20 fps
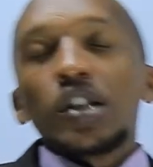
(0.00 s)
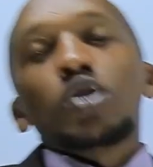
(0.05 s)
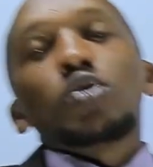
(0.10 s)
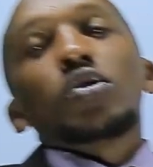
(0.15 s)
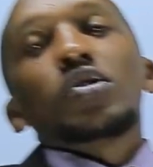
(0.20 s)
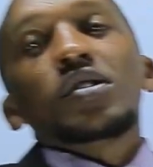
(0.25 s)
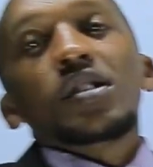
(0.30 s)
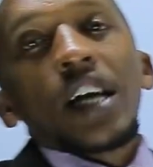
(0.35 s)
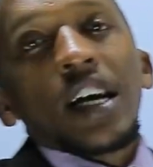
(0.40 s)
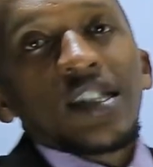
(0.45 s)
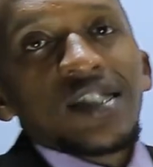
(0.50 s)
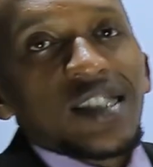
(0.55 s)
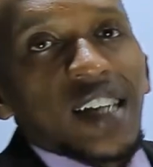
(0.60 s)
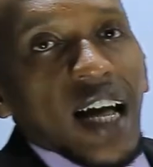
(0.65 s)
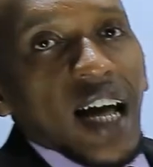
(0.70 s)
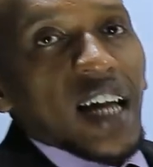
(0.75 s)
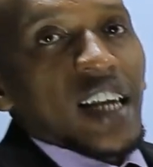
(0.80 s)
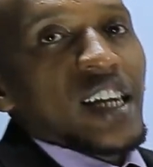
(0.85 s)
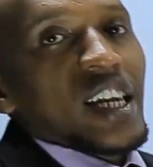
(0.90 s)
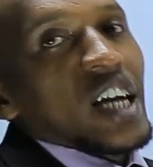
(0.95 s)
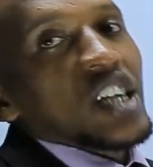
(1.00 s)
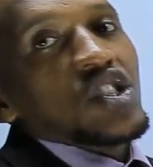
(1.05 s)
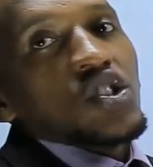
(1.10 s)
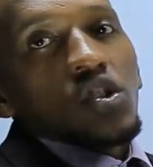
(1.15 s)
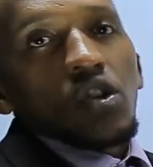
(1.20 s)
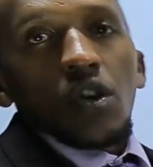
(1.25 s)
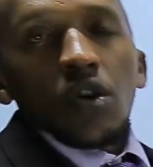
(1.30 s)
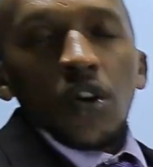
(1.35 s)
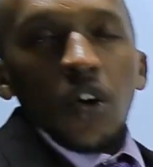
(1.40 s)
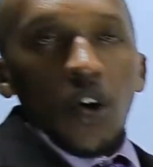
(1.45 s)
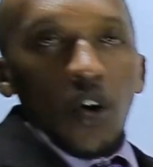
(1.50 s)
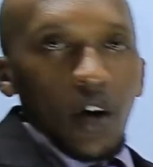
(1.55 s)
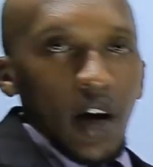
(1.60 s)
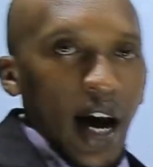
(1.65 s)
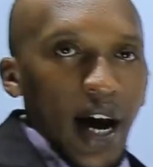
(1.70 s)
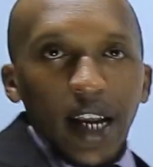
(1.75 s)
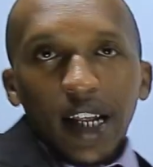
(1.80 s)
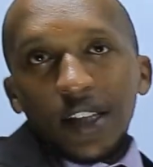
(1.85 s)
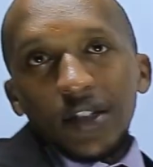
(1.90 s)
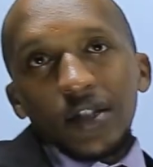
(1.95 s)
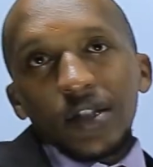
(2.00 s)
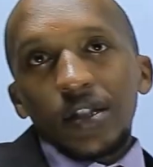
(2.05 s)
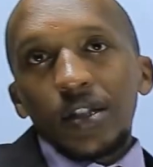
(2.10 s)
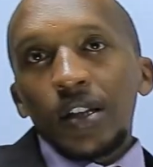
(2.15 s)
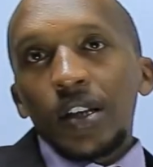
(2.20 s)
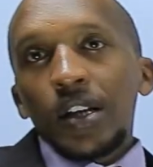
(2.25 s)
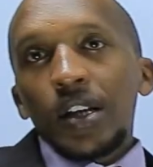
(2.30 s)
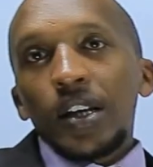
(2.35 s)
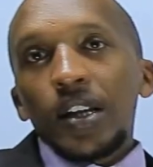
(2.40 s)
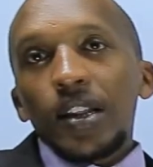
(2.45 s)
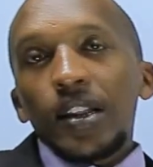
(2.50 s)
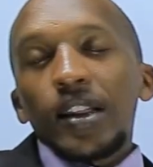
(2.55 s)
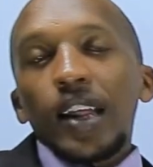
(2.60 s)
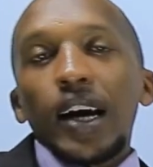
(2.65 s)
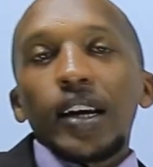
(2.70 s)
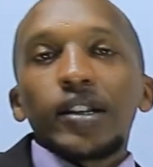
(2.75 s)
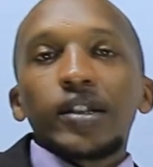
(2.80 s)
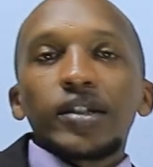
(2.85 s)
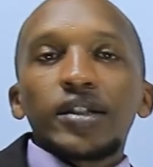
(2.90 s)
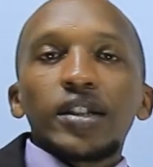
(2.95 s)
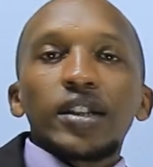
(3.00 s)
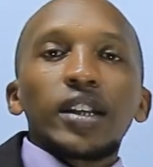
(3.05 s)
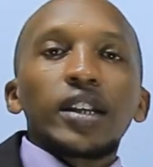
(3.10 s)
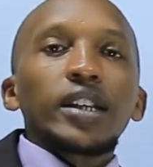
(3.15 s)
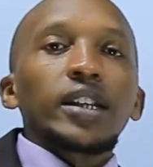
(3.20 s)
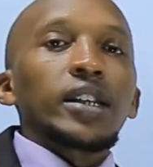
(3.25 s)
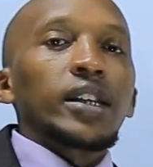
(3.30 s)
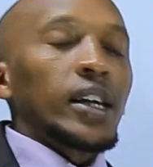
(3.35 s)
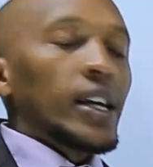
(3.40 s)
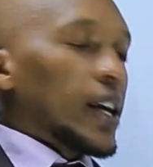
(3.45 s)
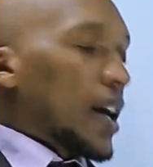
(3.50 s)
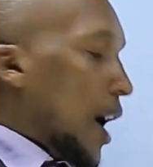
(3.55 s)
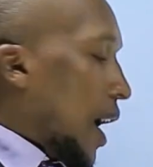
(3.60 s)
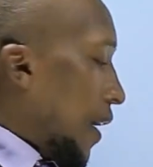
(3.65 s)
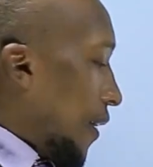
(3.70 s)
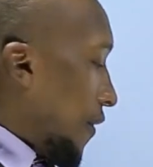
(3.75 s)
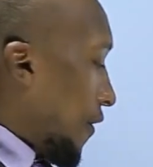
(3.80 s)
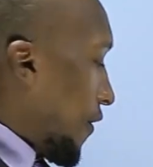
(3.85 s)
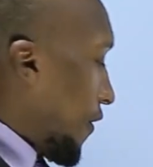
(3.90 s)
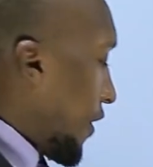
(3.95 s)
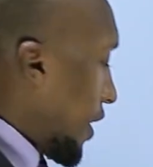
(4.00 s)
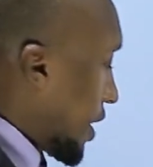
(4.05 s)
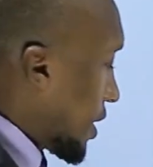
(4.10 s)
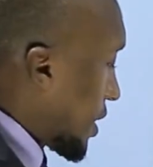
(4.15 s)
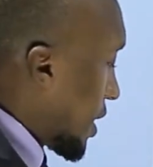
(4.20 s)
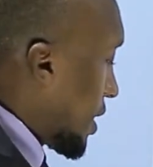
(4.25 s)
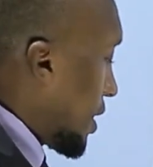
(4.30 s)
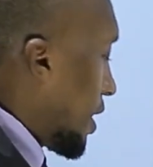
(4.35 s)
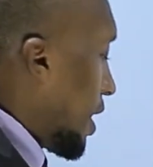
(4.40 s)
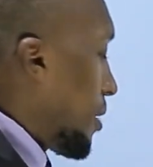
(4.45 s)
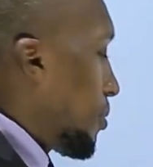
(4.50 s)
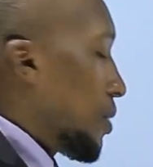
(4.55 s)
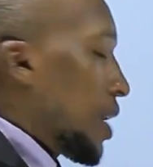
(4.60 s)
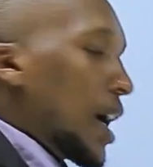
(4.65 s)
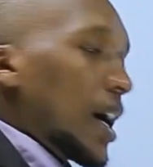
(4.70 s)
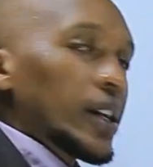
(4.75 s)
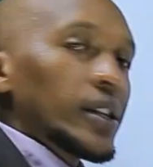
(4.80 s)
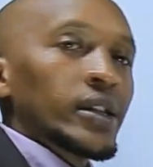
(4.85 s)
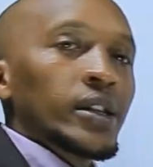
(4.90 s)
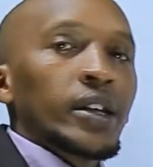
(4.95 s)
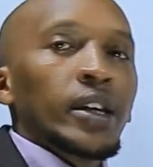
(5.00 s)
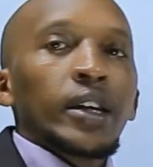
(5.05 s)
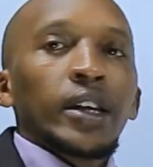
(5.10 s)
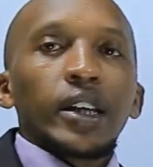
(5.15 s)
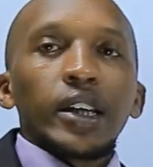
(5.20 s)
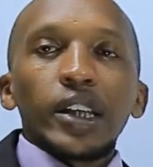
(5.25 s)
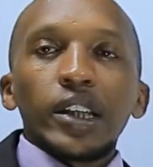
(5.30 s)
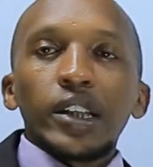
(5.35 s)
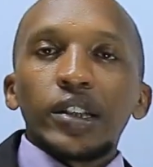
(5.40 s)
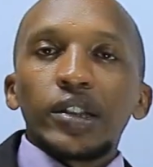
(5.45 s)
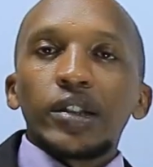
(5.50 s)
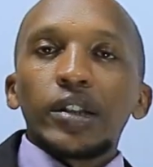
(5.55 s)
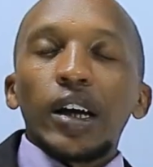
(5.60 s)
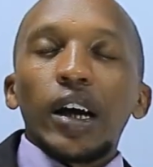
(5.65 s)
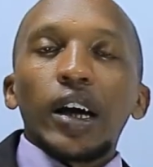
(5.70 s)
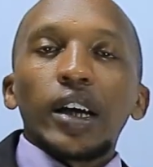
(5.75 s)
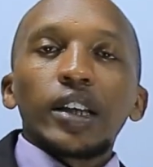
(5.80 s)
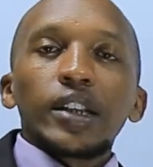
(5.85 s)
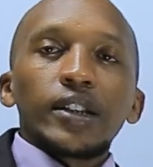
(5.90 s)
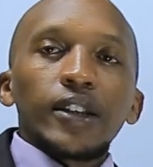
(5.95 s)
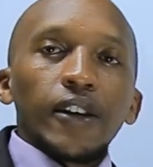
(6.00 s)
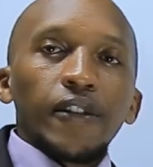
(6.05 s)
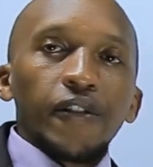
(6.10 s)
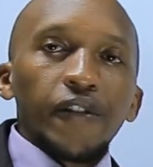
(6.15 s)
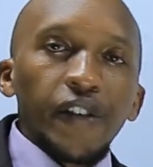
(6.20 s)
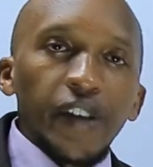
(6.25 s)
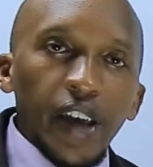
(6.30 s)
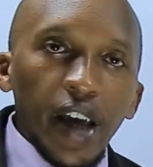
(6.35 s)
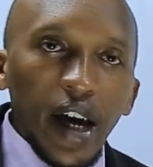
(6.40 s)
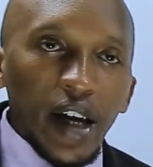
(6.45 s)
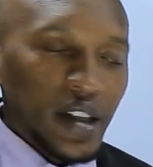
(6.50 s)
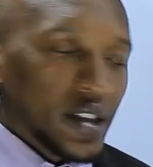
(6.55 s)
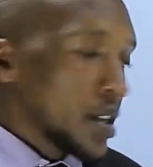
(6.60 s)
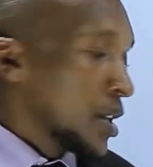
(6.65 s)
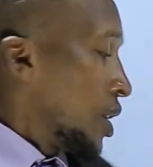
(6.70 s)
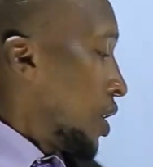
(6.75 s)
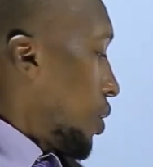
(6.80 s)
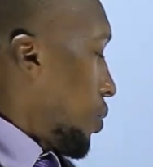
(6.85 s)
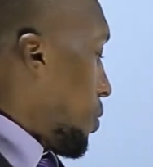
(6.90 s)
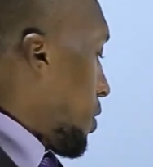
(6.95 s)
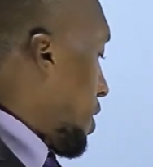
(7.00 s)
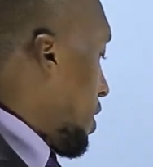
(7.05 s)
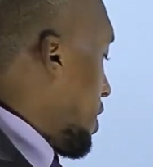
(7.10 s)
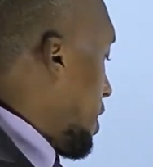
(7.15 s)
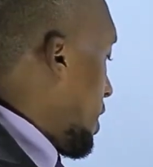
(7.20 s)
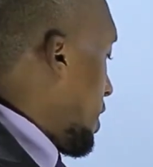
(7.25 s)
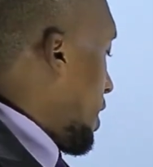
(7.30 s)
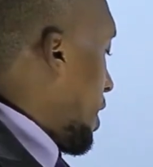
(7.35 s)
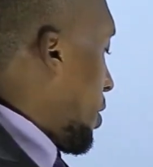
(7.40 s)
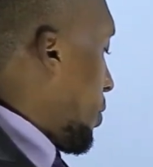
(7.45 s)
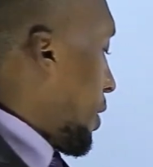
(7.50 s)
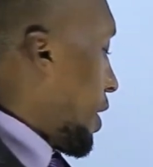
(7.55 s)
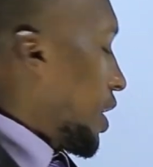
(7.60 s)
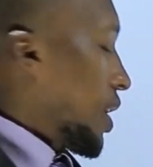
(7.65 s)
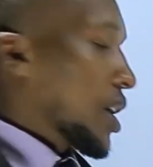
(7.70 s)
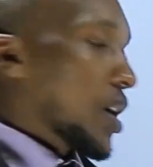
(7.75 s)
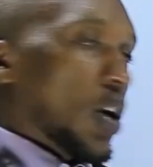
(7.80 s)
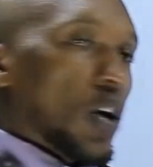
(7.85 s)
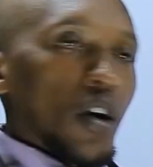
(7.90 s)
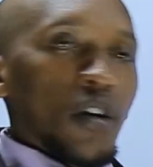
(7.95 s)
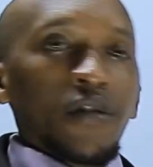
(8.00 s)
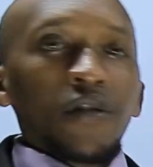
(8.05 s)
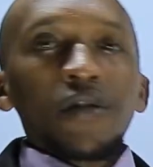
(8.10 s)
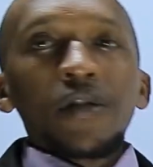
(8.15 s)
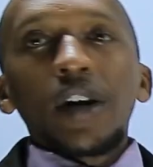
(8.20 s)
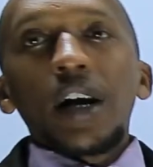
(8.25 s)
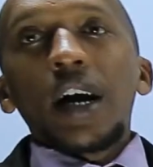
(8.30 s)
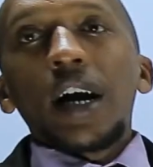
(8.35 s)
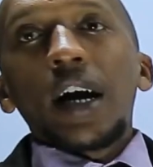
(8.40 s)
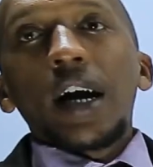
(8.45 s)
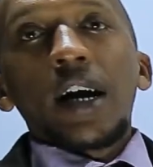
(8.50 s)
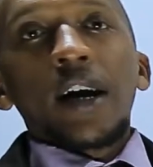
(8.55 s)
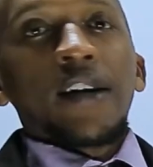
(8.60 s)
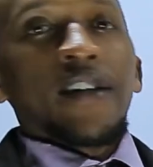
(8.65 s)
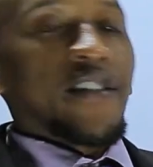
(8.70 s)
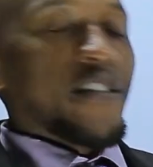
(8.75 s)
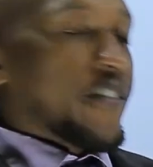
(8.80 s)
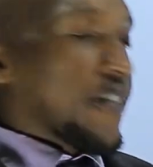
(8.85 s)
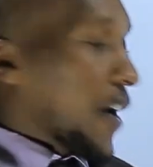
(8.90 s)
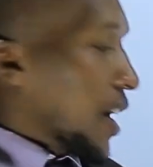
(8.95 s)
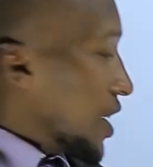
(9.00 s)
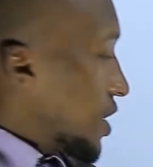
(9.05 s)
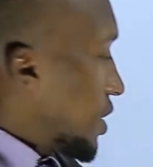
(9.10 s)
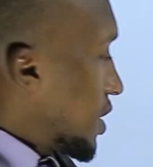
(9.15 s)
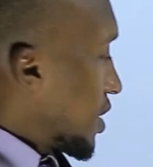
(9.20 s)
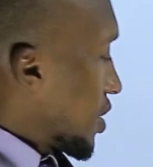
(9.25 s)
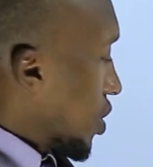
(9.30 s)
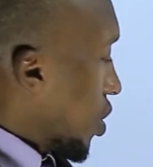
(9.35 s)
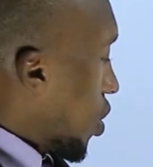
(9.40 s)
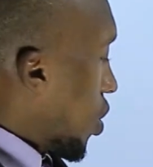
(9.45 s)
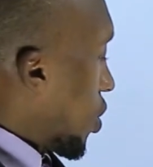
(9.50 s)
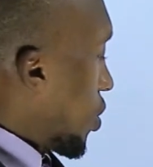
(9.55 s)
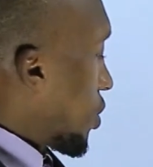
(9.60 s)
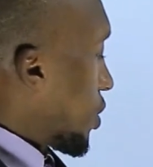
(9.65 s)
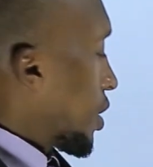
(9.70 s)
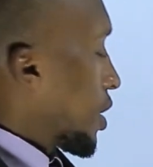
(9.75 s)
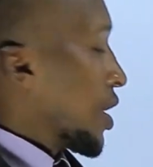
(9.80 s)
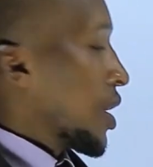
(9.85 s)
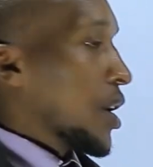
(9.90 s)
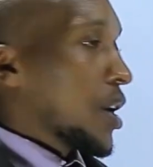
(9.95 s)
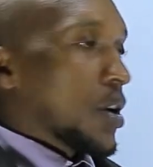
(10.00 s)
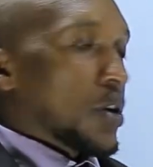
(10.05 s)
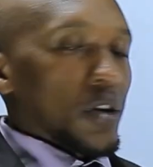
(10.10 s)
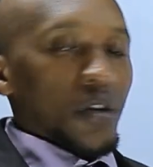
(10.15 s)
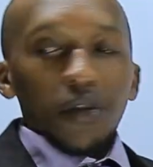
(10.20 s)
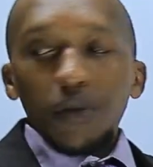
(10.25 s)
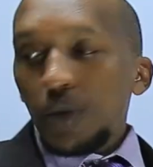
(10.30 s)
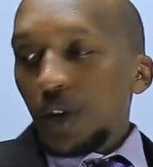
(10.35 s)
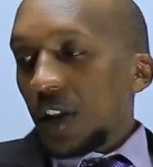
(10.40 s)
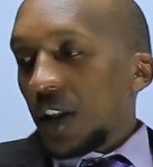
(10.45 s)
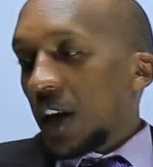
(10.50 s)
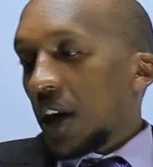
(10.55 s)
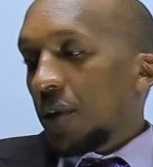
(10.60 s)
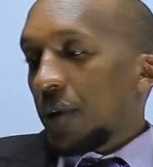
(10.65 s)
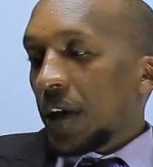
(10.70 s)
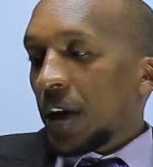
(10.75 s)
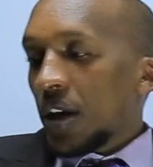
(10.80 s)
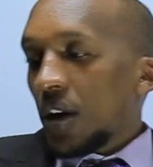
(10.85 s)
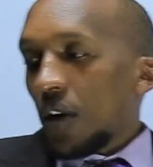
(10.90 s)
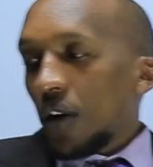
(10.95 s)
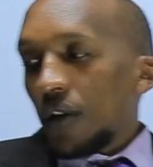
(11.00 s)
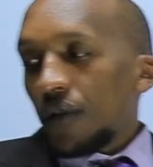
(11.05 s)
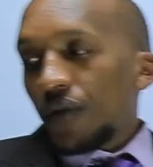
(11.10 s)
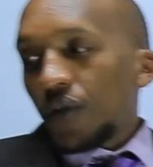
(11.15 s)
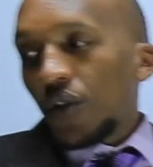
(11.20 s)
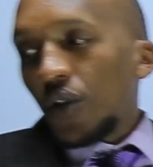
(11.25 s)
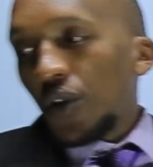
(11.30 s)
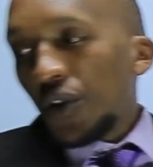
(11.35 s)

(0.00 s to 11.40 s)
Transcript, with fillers: It was just a natural occurrence that really affected them and it uh, interfered with the way of uh, fighting or or with their way of